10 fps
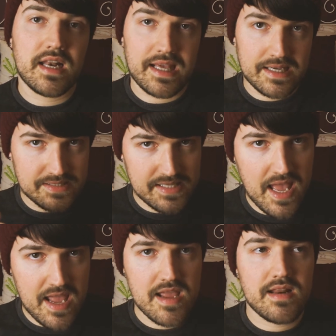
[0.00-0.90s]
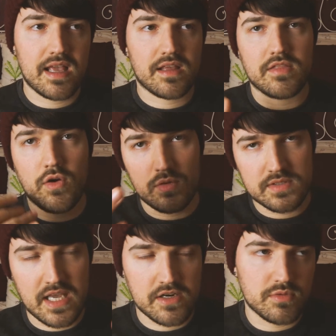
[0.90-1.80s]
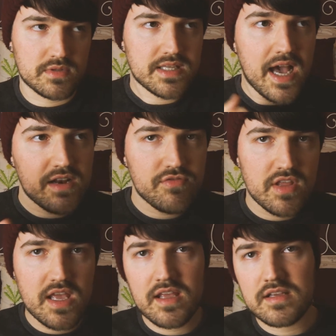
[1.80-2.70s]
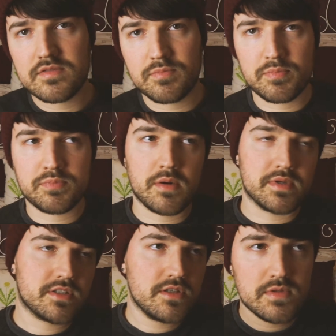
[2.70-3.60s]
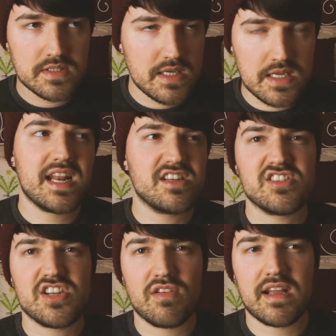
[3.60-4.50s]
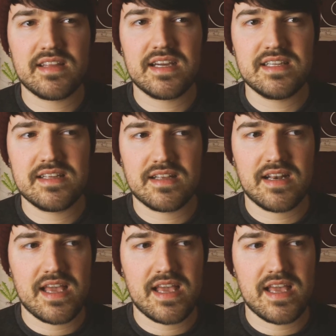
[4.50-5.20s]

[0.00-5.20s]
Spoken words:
like I say, like the whole sexual side of things, promiscuity. And I just don't like the idea that